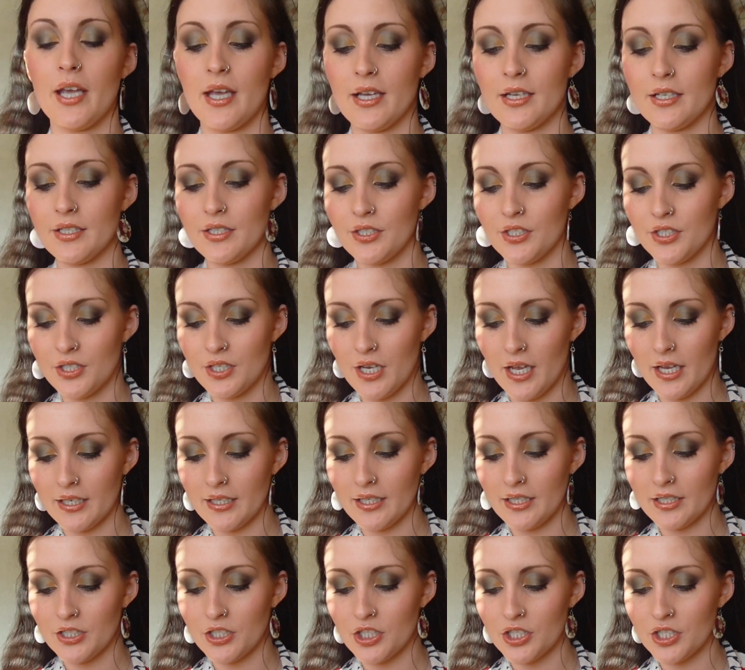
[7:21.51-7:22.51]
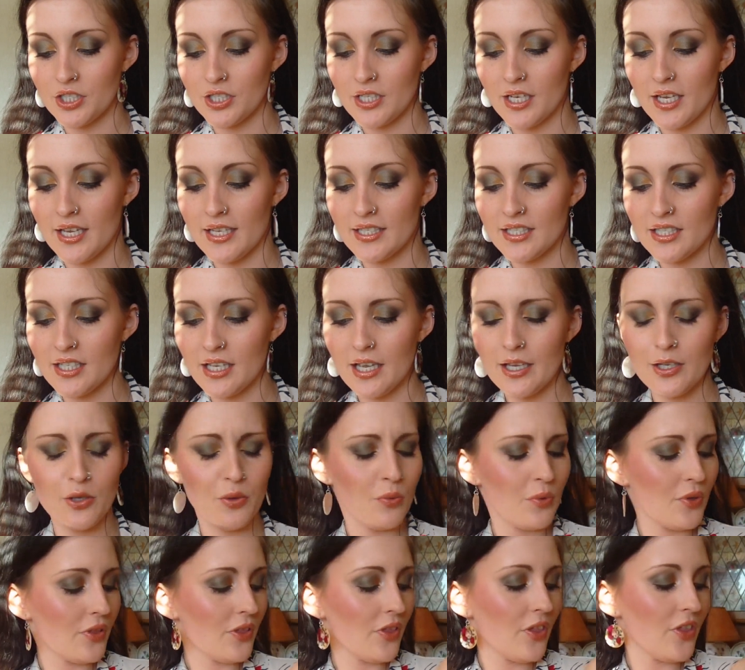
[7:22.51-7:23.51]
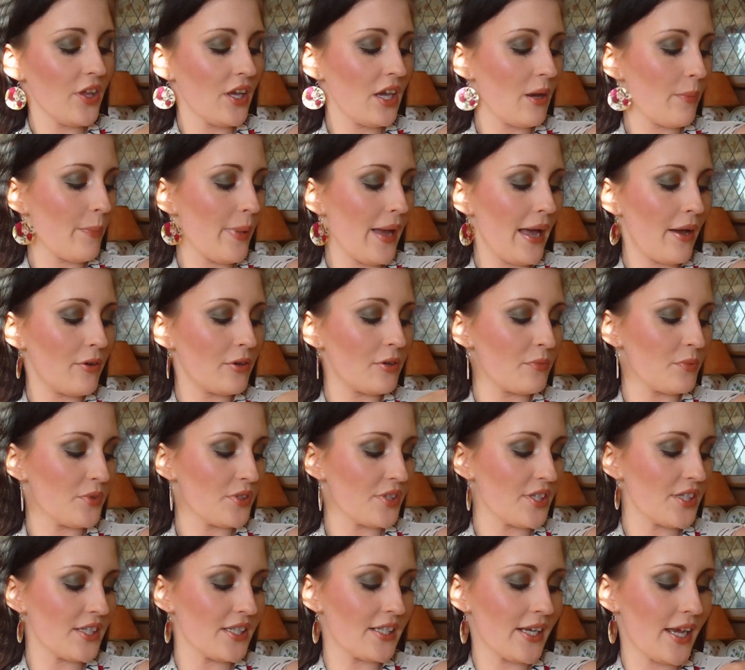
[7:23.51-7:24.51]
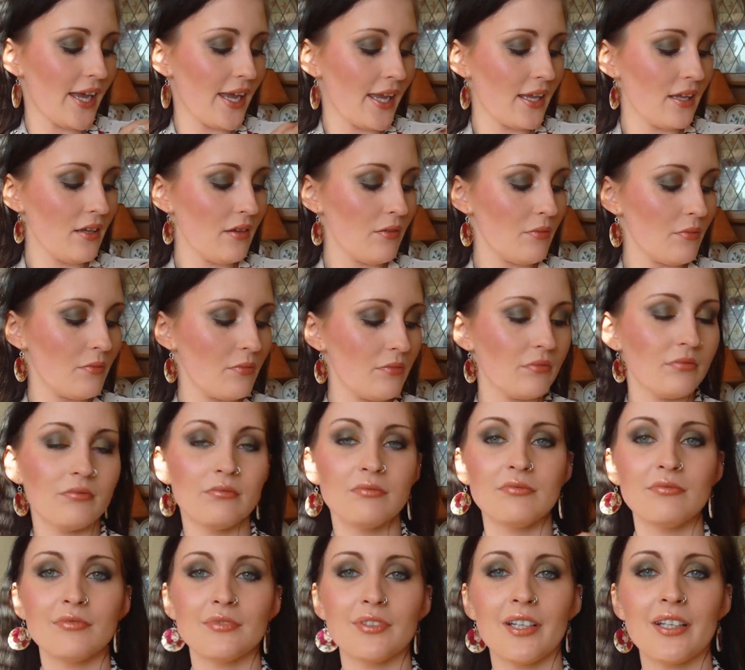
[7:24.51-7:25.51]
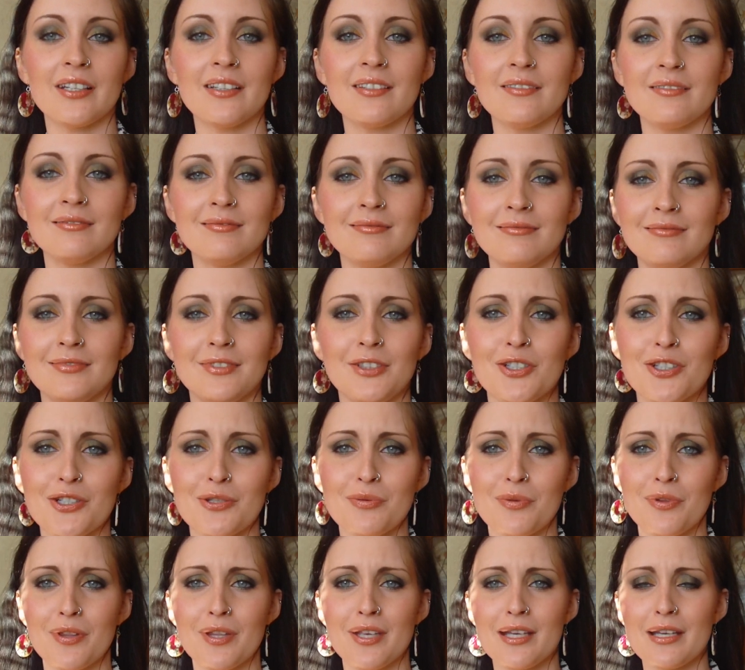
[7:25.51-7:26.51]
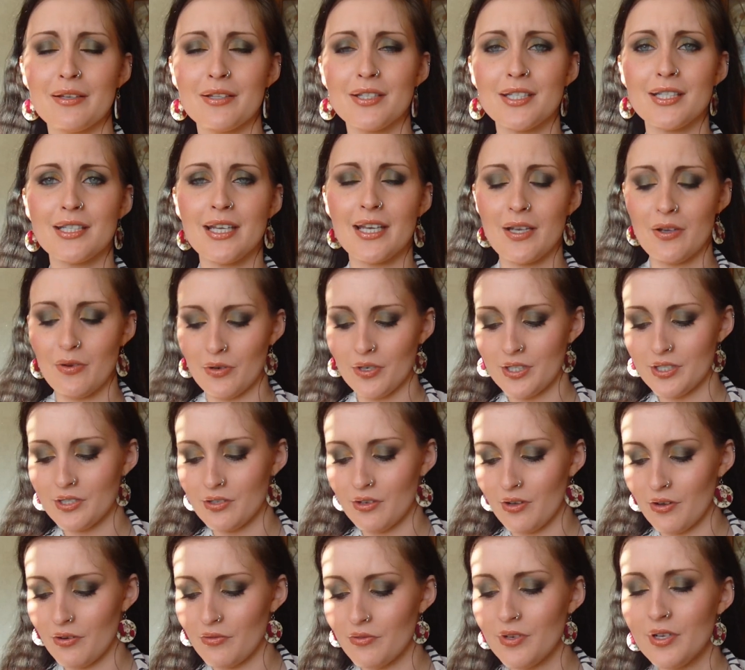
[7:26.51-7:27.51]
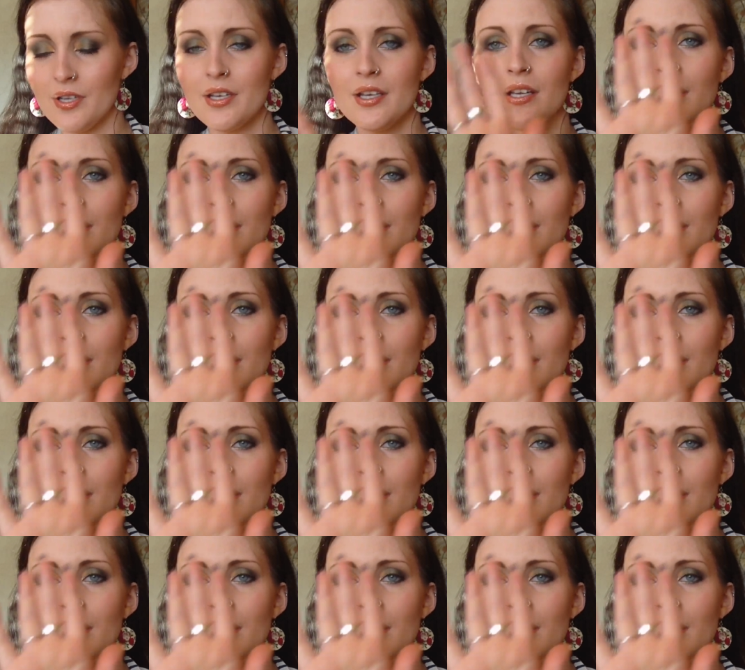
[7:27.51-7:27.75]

You wouldn't think a powder would stay, like, you just wouldn't think it'd stay on its own.